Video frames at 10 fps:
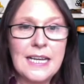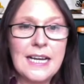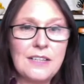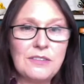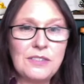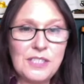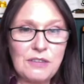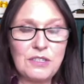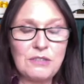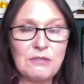I also
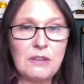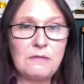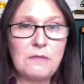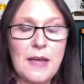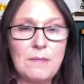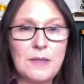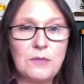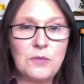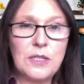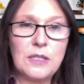do a fair bit of
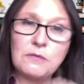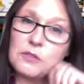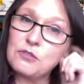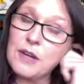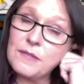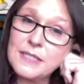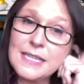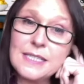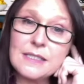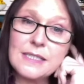work for Driving
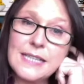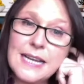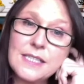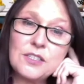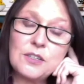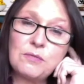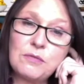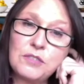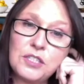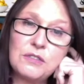Test Success, who
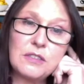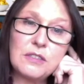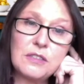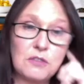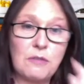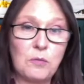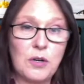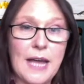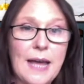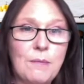produce the 4-in-1
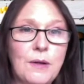app.